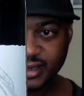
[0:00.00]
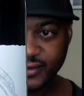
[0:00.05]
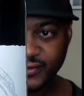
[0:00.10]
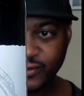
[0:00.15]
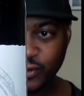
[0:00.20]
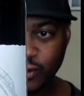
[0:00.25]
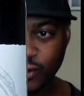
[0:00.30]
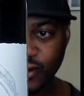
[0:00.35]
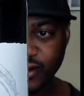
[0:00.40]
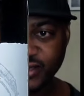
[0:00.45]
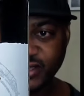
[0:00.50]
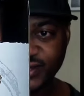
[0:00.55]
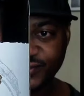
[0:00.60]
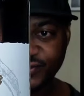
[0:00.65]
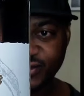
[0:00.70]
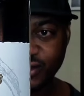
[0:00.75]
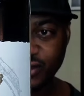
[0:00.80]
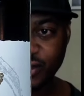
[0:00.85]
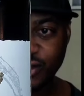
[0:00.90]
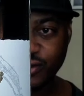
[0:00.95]
Of course,
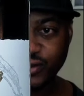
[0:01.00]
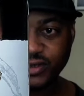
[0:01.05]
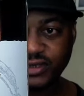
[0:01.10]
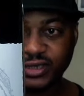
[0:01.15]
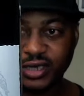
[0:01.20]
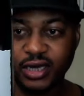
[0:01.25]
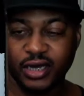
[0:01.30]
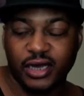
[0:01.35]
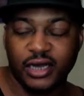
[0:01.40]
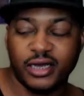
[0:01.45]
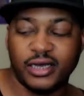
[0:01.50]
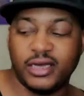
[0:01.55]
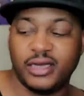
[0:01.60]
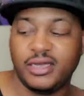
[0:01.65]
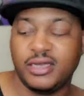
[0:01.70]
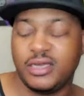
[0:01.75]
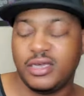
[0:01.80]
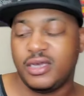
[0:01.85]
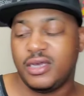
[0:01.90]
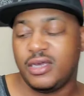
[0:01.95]
if you know it's
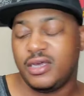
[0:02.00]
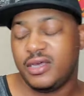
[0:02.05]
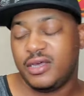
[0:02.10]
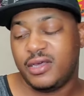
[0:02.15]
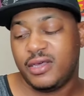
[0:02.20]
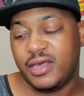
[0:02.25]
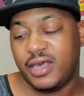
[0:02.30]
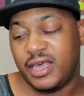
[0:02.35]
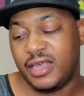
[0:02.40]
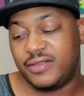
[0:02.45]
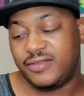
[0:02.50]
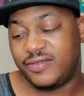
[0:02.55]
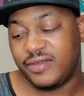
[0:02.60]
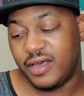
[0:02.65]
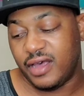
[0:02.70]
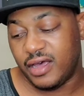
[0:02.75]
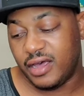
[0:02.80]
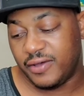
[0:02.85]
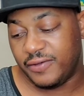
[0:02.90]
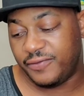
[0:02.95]
from
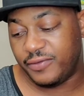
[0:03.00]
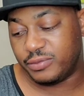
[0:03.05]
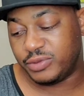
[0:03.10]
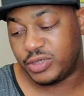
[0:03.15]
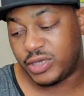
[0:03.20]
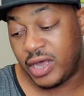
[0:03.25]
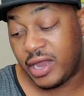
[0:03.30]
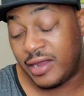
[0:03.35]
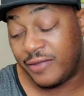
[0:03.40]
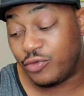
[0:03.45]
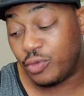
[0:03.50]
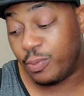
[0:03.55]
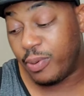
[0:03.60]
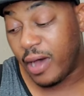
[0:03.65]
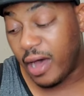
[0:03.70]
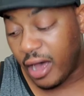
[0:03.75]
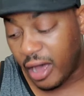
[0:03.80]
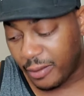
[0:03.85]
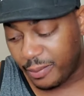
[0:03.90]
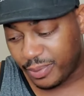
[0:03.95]

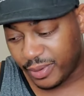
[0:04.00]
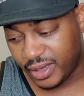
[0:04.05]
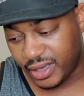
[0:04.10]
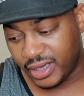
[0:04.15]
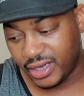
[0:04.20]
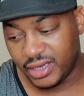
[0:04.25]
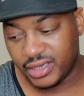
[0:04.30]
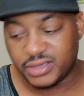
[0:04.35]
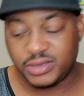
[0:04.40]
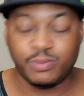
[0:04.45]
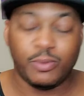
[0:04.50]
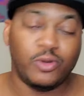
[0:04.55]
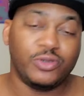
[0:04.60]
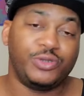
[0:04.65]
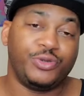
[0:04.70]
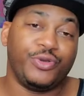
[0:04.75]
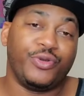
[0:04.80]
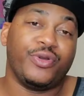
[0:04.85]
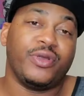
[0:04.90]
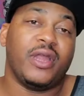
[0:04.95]
Chateauneuf-du-Pape, it is
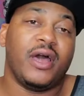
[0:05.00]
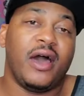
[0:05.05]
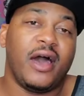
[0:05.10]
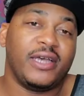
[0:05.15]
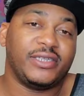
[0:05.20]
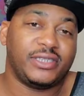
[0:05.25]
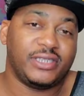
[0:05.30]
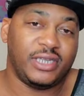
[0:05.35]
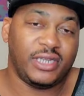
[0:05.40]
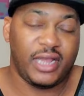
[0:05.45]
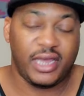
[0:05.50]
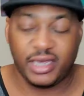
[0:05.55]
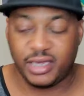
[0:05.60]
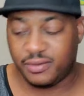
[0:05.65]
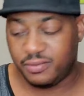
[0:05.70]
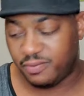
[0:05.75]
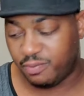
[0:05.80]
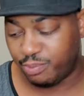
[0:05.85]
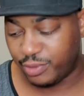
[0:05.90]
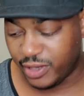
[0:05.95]
mostly Grenache, and then they
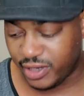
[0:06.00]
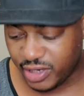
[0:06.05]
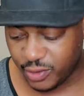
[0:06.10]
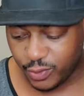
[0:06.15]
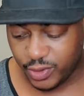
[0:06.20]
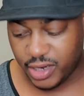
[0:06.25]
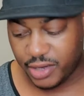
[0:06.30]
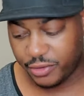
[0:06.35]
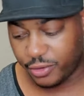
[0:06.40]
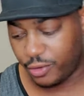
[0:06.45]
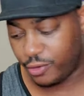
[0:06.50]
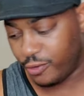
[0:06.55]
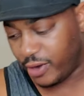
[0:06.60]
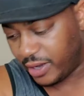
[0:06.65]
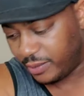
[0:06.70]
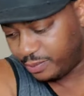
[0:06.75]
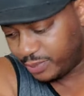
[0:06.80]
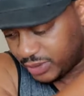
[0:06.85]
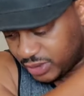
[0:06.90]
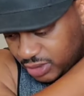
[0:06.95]
can blend it with other
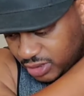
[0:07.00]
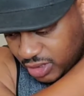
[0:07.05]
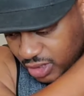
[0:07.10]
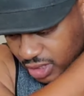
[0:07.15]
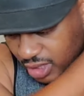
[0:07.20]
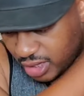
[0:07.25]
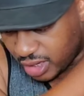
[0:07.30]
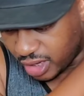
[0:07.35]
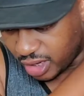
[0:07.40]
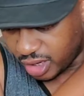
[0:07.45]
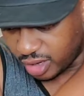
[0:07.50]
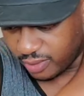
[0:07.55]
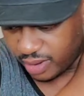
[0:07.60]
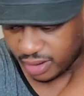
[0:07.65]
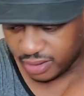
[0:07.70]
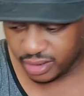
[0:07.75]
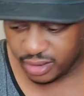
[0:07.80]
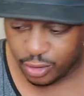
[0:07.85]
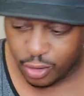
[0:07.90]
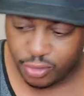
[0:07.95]
grapes.
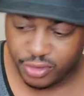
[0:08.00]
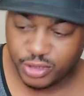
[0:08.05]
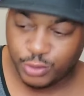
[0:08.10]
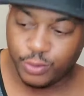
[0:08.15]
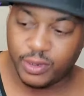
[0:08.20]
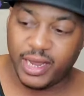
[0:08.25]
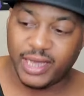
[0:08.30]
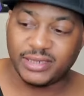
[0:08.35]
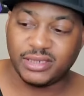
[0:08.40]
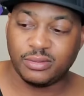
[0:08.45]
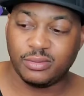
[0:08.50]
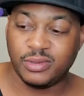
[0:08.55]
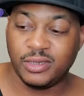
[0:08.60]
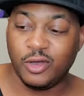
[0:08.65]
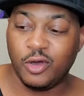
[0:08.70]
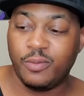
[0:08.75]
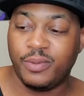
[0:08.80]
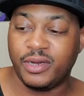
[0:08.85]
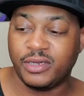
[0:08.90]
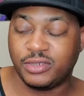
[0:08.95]
I know this one has some
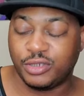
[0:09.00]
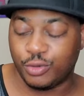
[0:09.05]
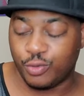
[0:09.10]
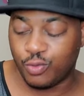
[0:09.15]
little bit of